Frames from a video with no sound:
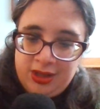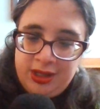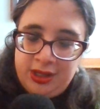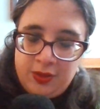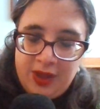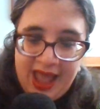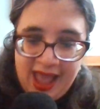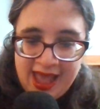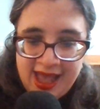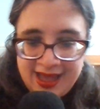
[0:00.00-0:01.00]
you know, a
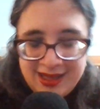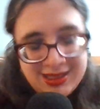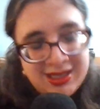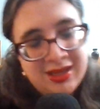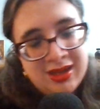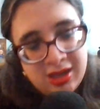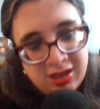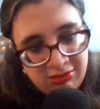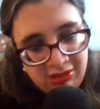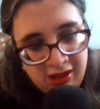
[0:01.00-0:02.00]
hat,
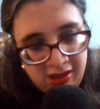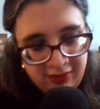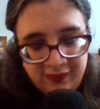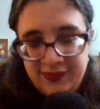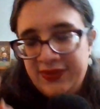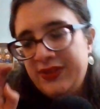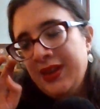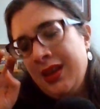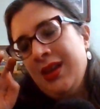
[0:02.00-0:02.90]
gloves,